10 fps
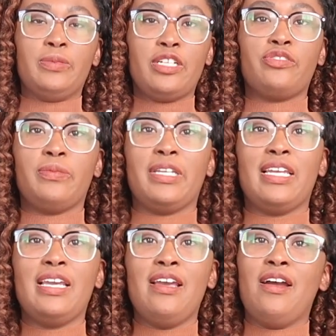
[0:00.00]
much for me.
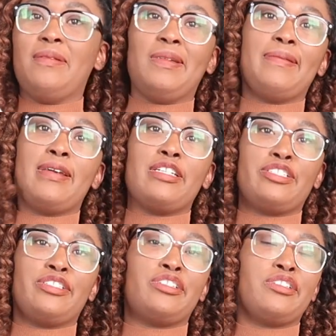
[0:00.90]
I mean, maybe I
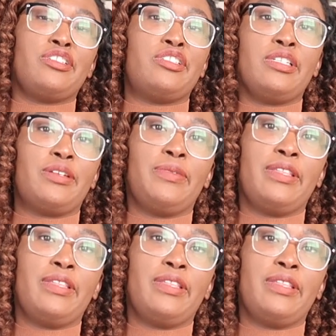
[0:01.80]
just should stick